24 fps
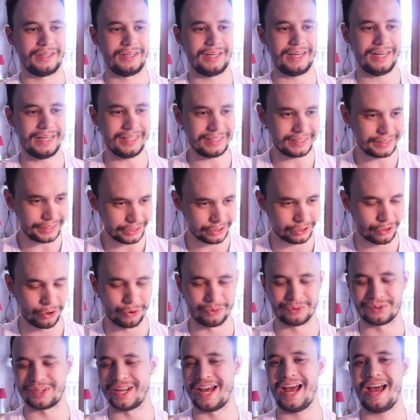is it
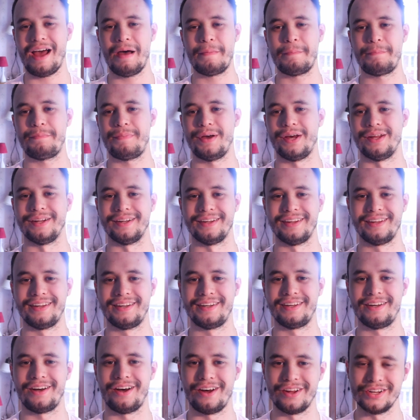going to happen
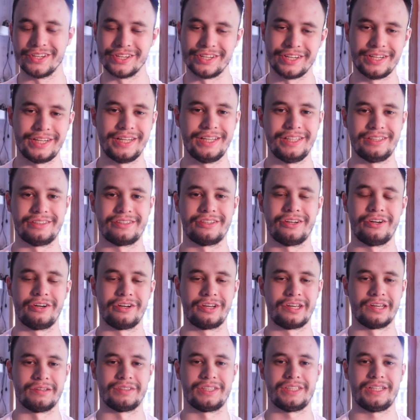under these
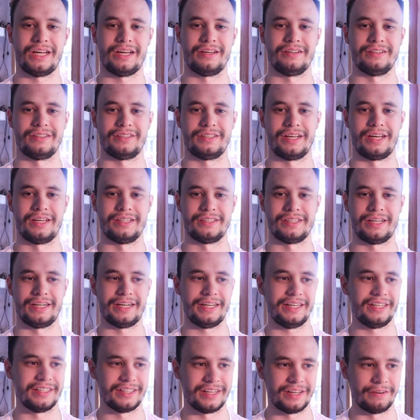circumstances and
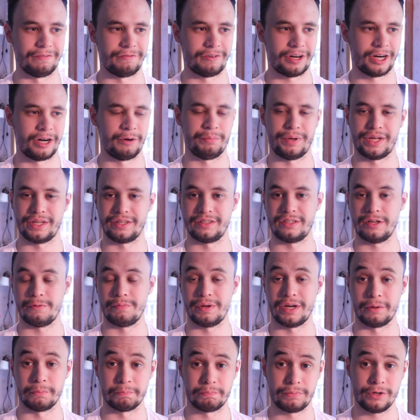in the environment they're
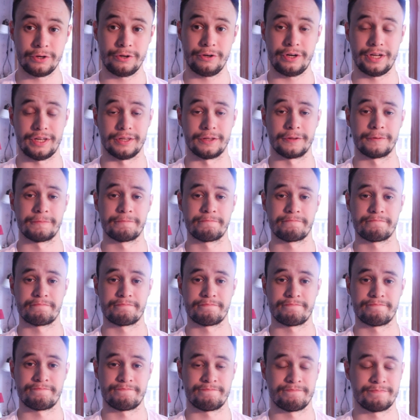being put in?
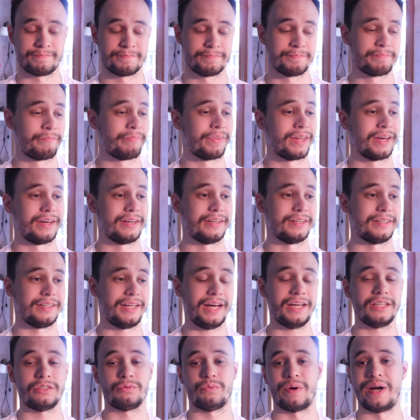
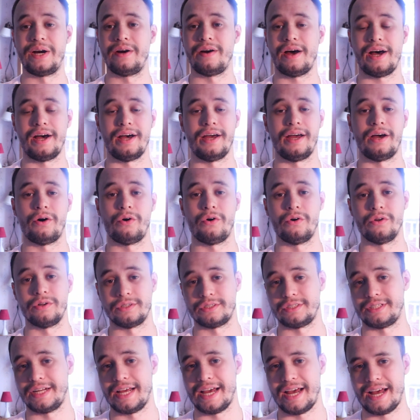That's where I
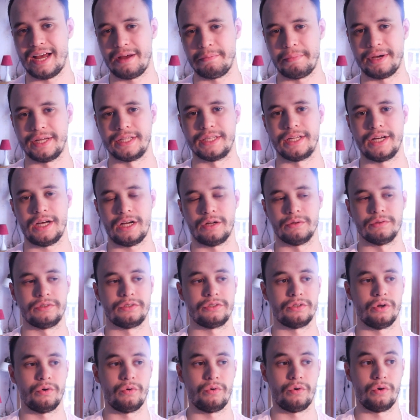honestly have my doubts.
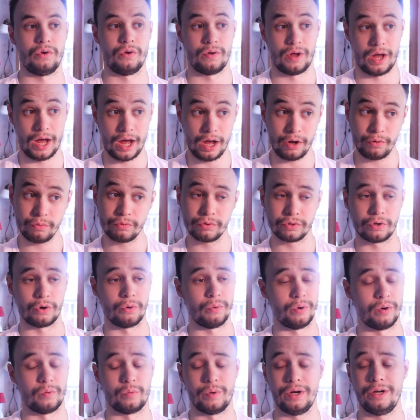So I will
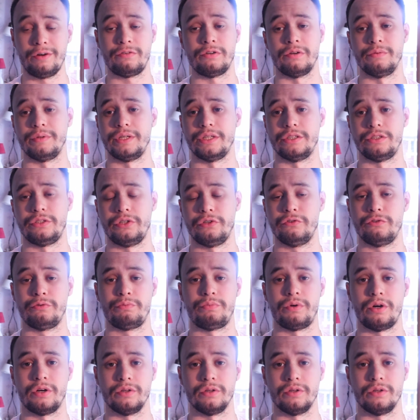go away from this youth